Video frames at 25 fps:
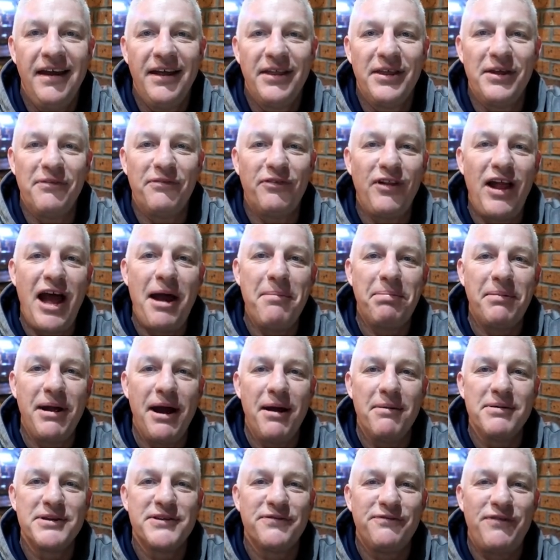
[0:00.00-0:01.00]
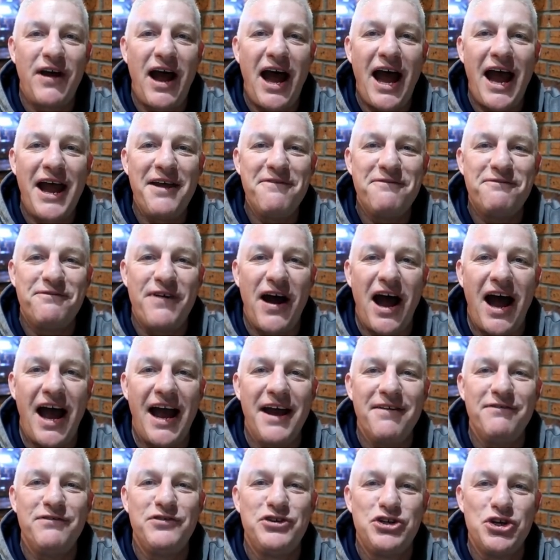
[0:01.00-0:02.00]
The flop comes five,
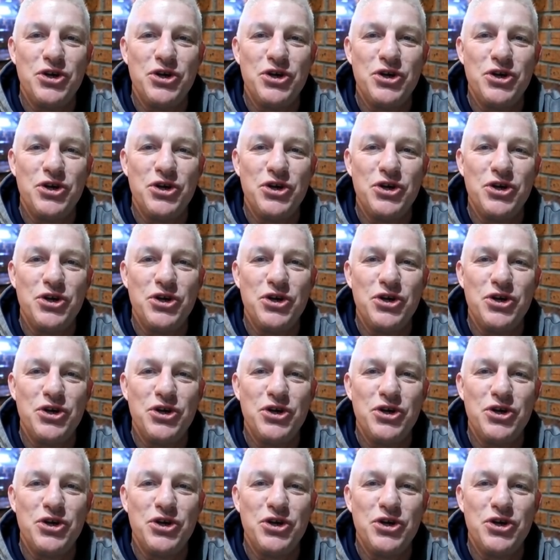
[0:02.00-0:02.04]
five,